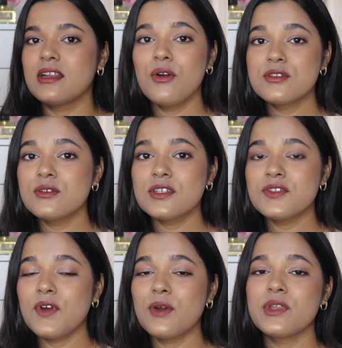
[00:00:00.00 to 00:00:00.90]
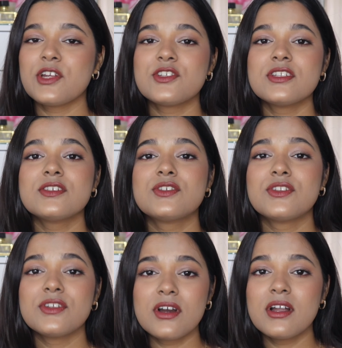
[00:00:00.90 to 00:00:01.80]
Also, this foundation is
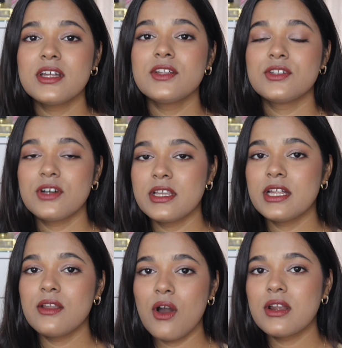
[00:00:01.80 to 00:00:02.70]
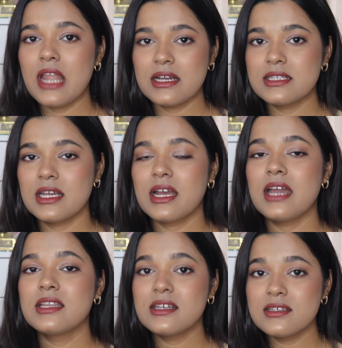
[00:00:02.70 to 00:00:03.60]
really, really long lasting.
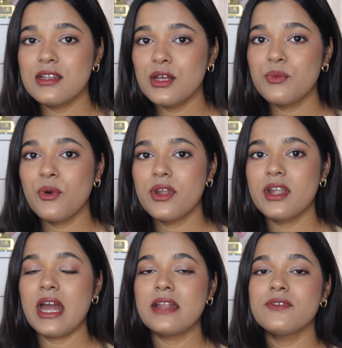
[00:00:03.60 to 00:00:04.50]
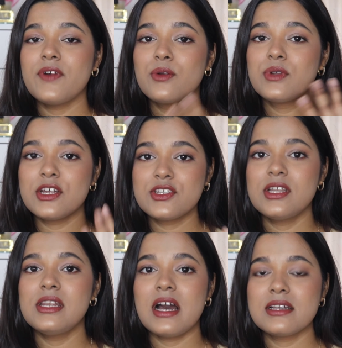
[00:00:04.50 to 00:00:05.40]
I recently wore it and the
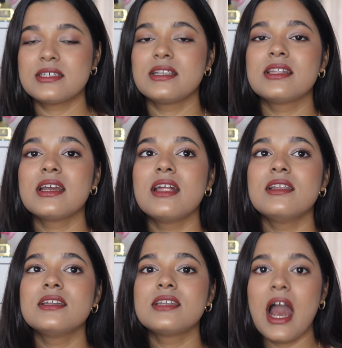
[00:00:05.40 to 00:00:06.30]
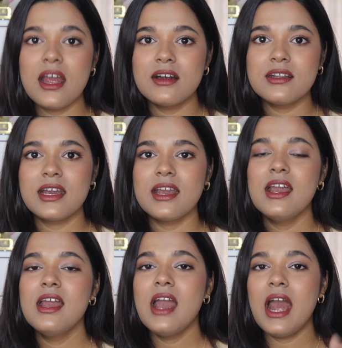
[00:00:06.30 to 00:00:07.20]
foundation lasted the entire
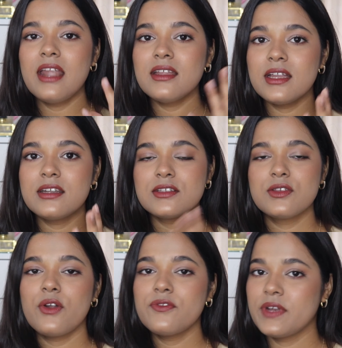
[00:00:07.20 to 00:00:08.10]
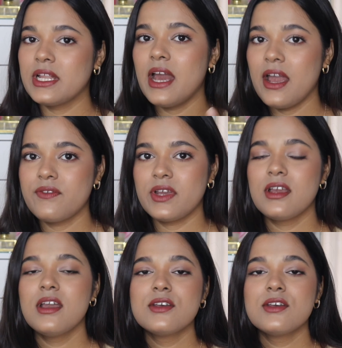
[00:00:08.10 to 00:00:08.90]
day and it does not feel heavy.